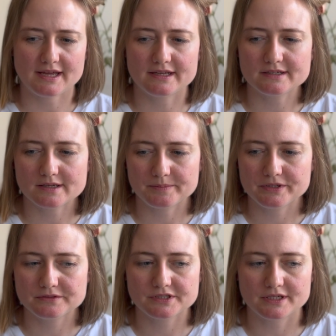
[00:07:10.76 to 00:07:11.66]
ended up
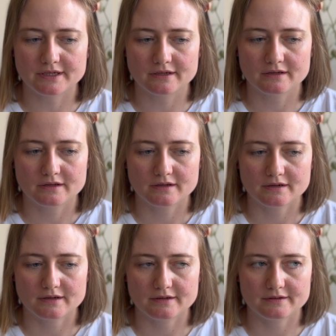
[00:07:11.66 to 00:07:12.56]
using,
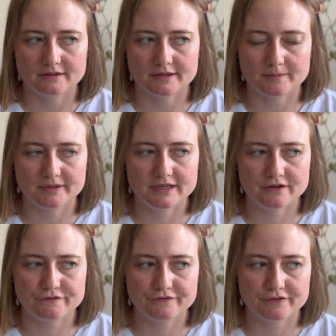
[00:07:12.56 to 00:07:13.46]
I
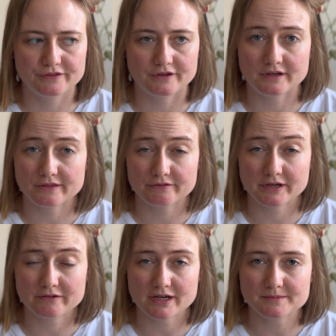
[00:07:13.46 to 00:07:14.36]
believe, 32
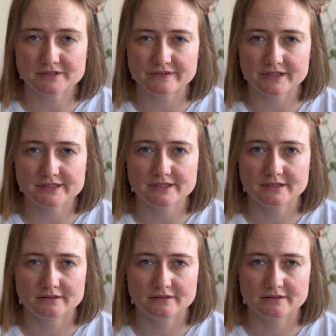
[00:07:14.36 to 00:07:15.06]
grams of it,